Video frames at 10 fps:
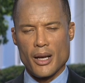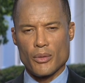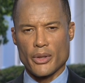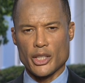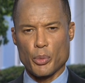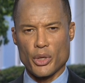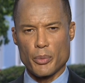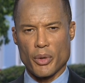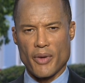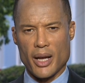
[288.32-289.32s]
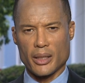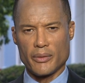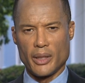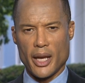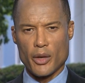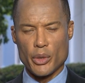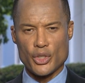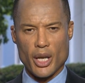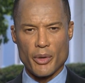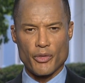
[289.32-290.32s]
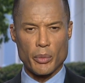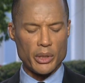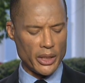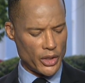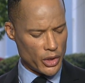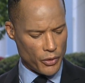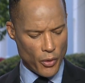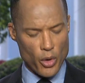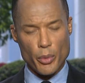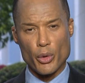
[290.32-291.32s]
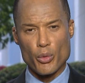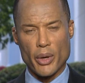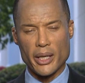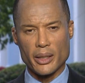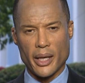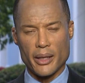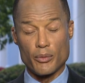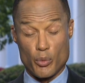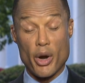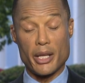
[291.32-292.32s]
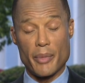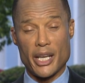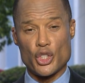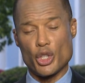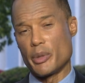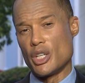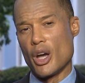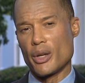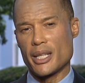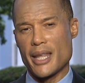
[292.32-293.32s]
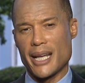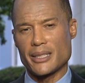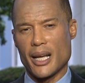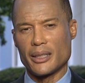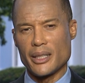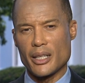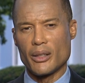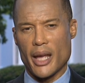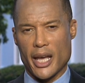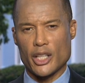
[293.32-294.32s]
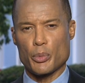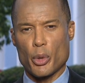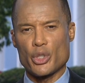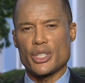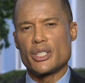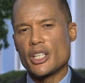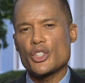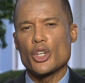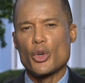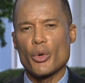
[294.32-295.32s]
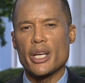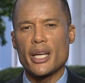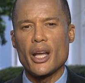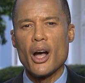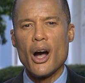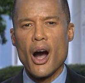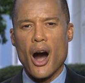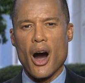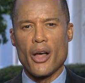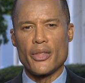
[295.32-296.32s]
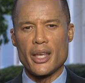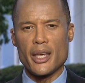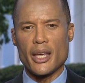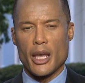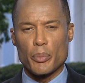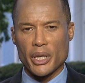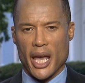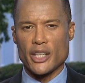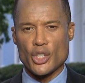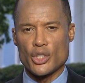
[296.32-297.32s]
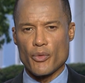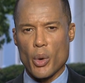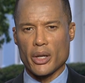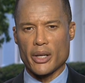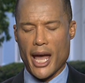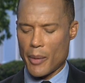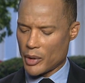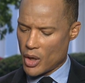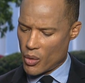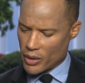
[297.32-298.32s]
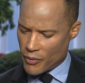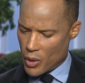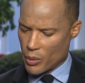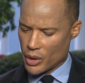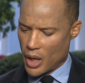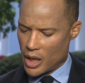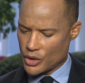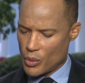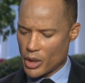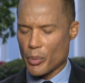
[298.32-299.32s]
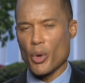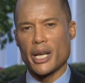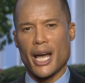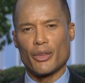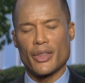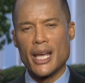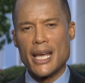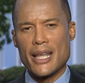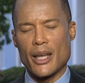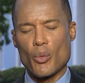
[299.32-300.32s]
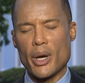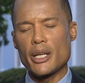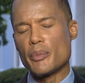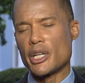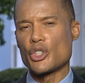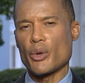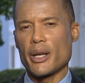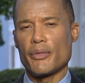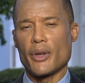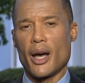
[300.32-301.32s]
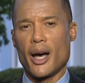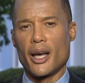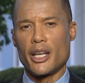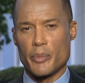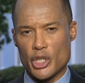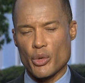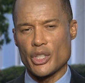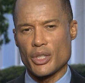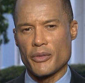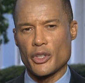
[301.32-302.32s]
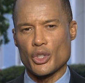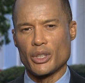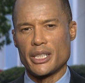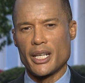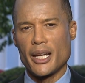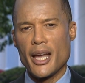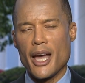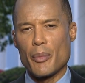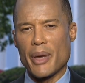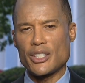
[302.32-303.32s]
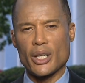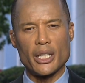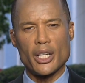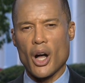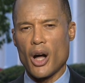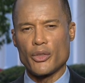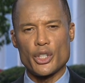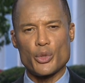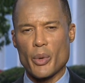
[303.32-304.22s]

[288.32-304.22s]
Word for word: Well, that's pretty provocative language coming from Clinton's former running, late, running mate. It should be noted that uh, legal experts disagree on the implications of what could happen going forward. Also want to point out that one administrative uh, administration official, Lynda, basically called this